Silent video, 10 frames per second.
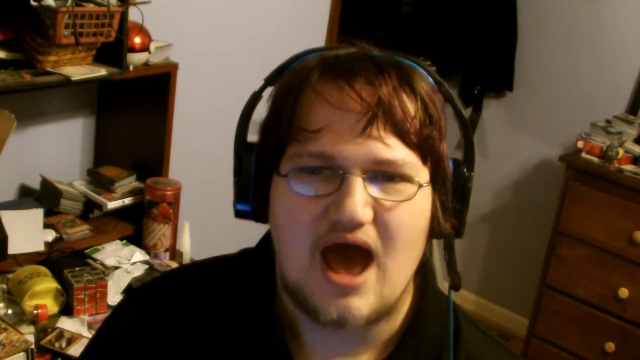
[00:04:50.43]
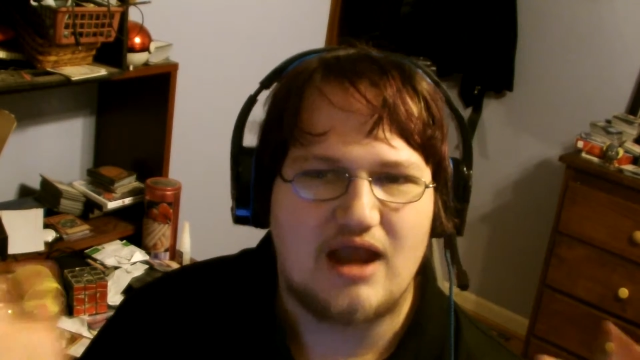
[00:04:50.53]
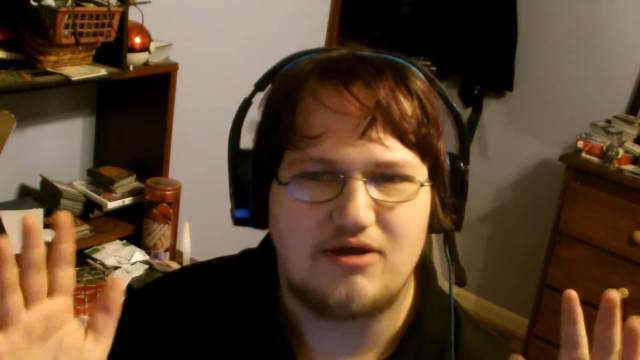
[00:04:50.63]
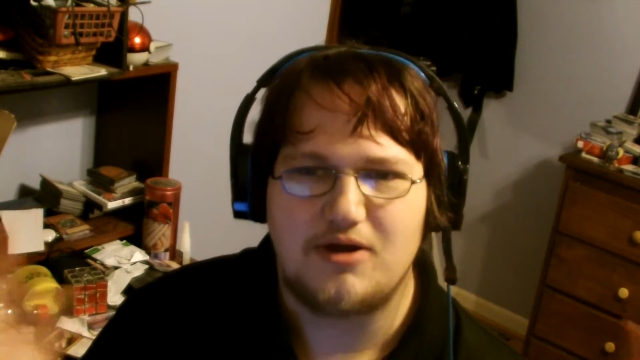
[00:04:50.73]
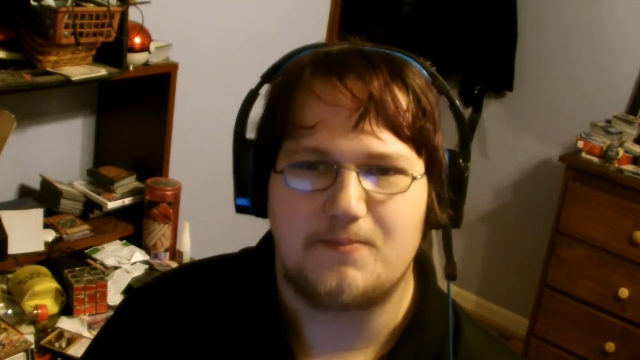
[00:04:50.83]
I
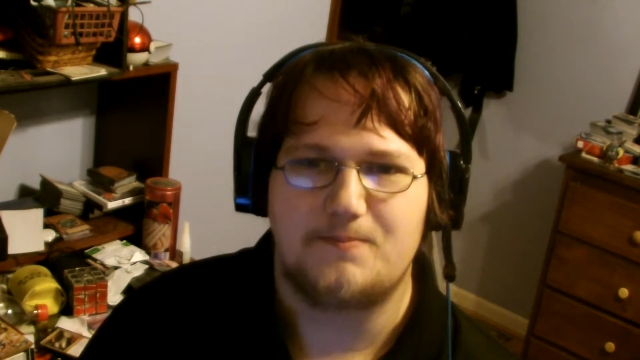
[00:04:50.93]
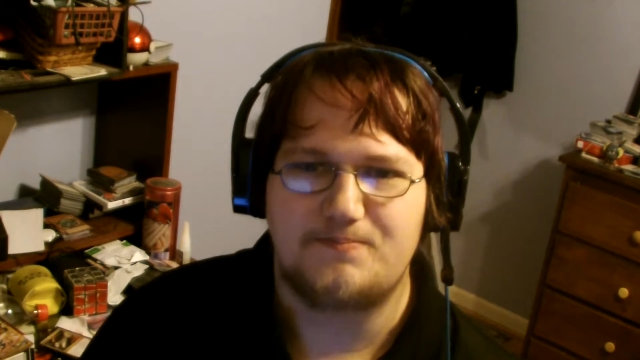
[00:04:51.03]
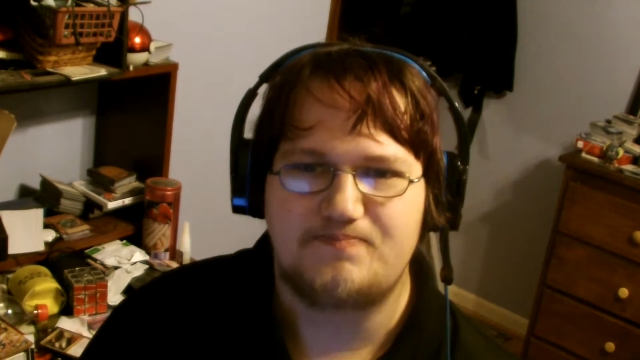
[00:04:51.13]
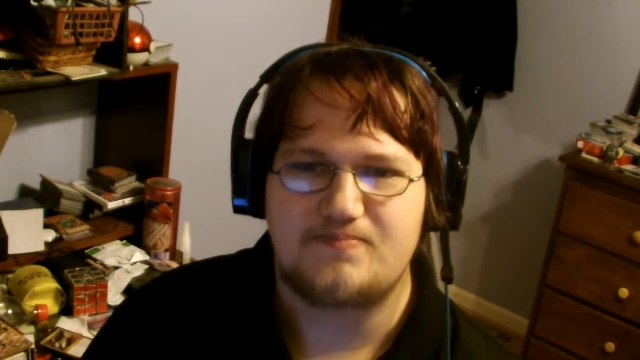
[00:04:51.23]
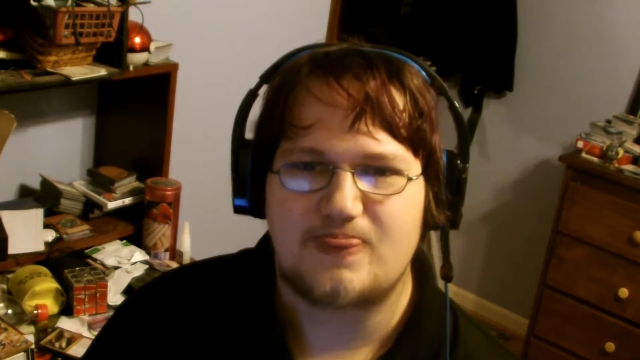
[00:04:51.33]
don't know.
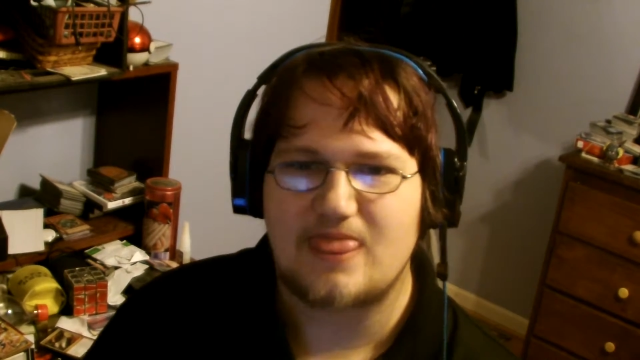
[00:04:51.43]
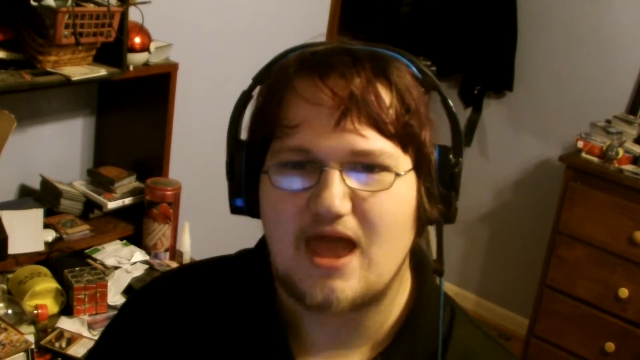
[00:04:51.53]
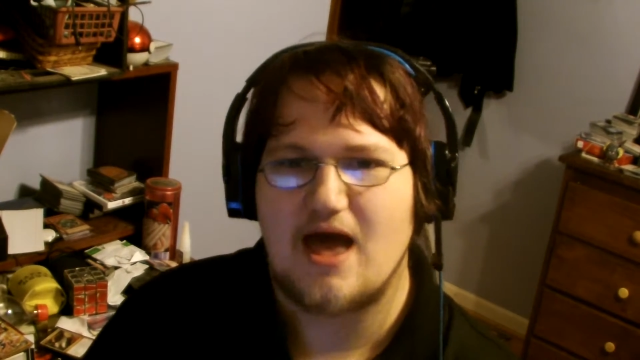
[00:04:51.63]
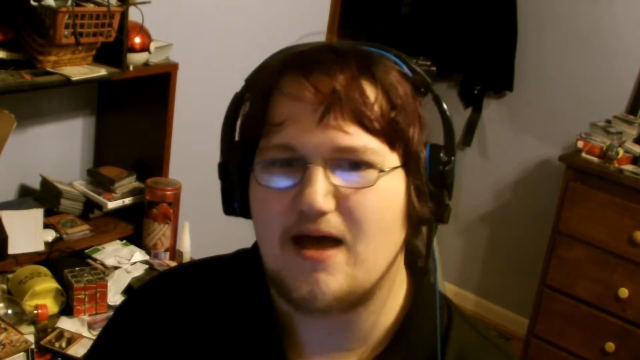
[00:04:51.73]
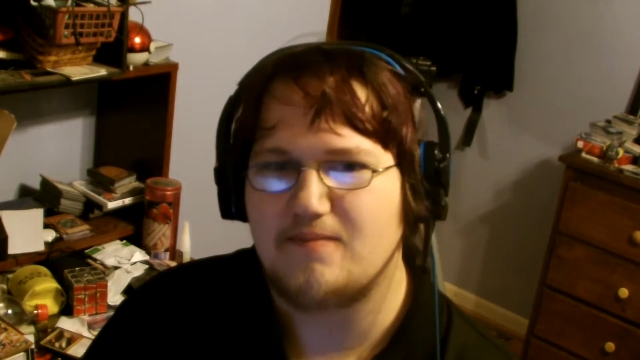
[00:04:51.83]

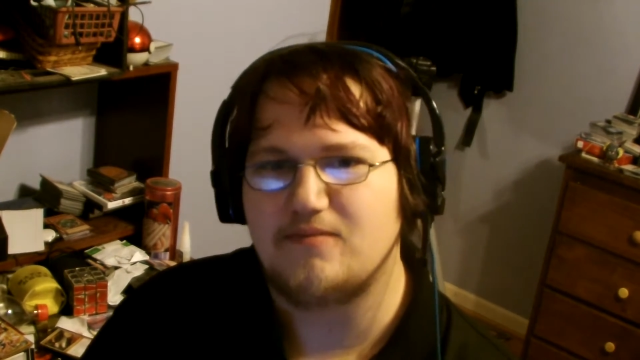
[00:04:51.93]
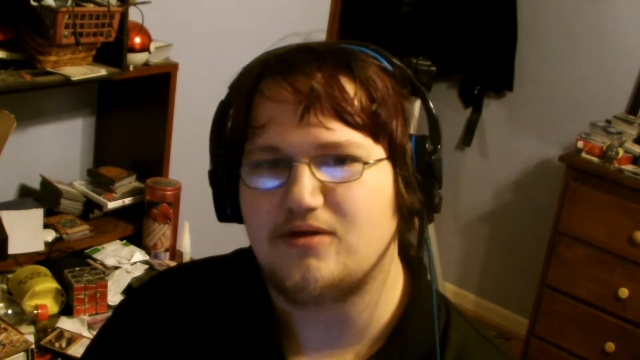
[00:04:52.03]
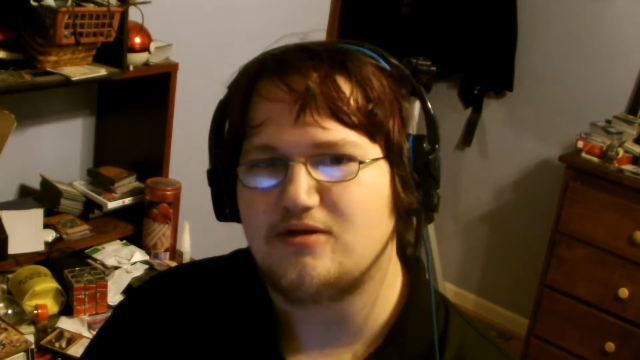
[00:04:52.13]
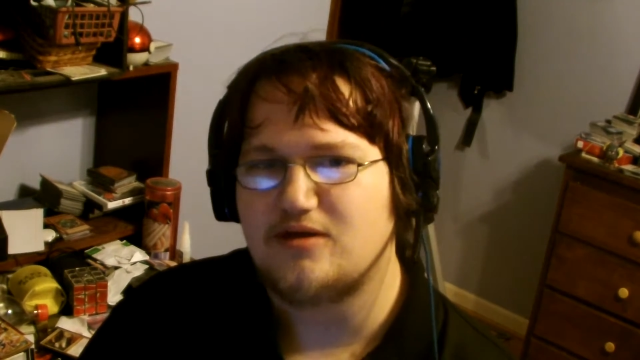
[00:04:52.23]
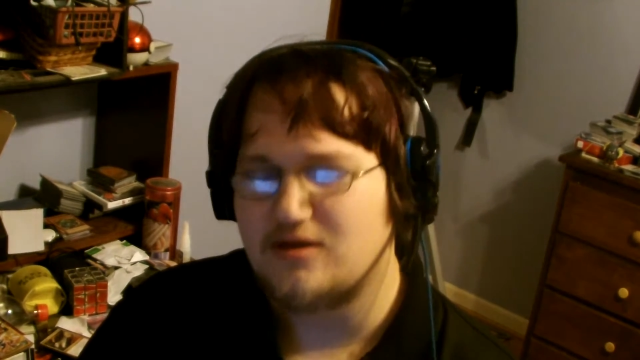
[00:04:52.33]
Um,
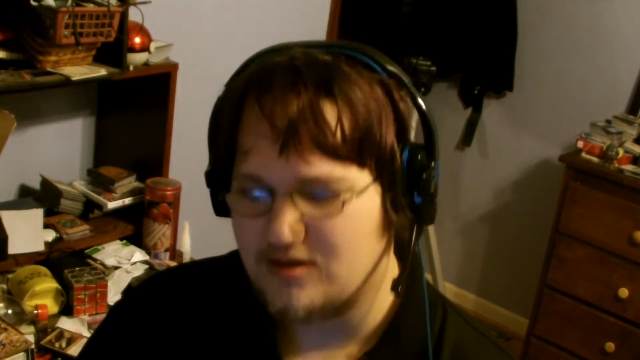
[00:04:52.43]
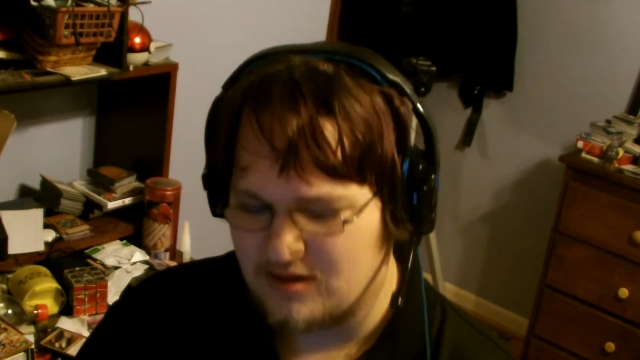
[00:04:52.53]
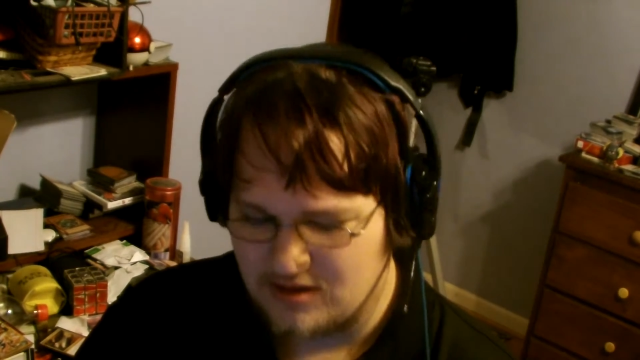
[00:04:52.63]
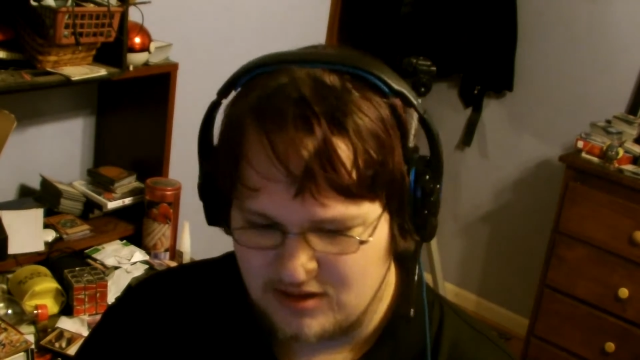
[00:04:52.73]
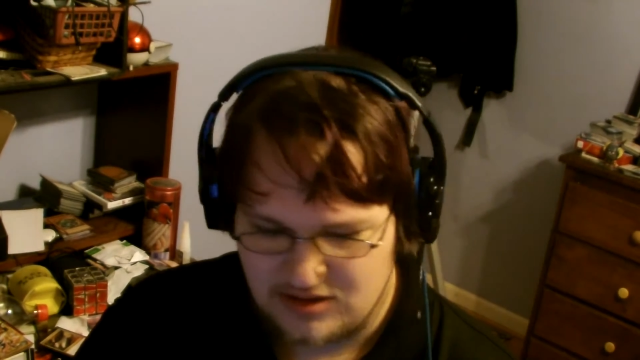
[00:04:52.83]

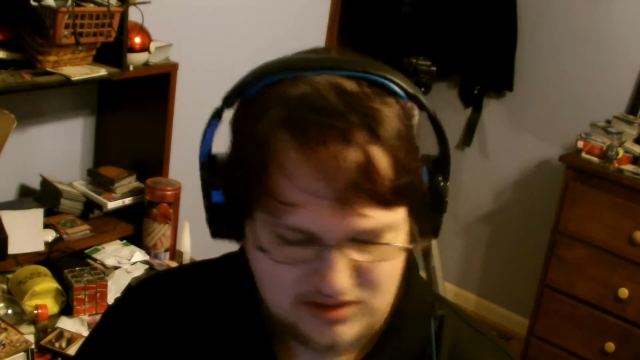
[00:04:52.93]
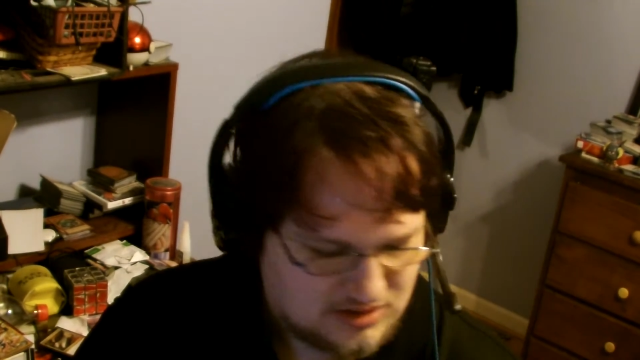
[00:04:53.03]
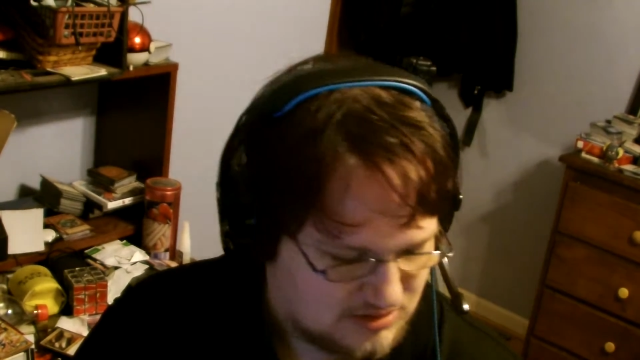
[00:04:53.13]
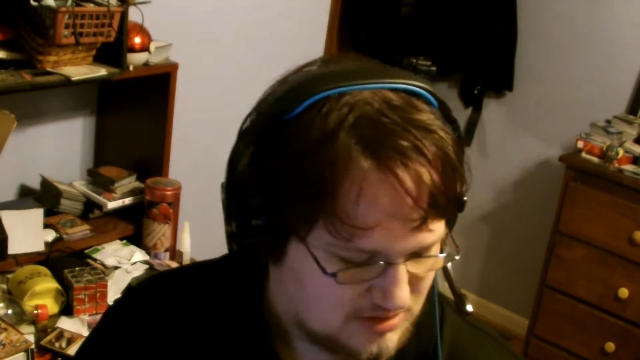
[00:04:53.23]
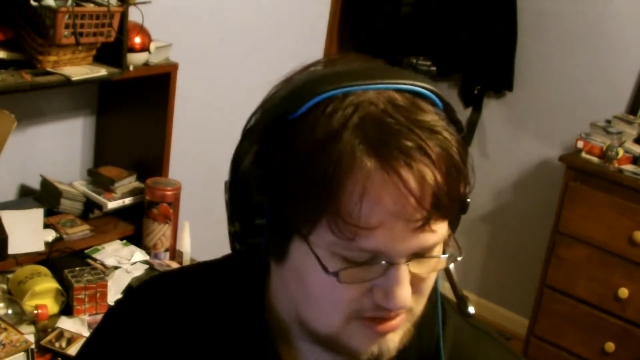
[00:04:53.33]

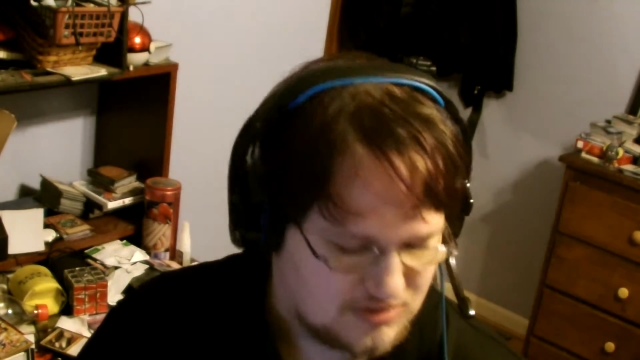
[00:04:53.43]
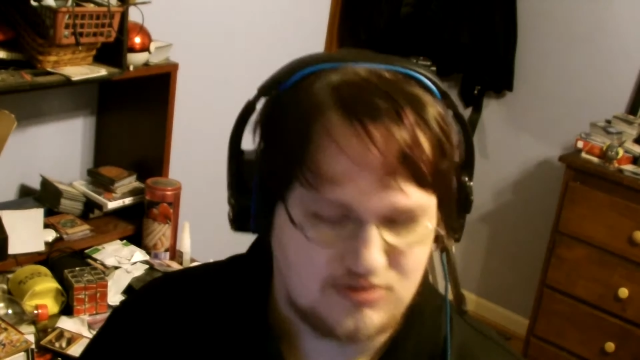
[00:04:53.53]
you.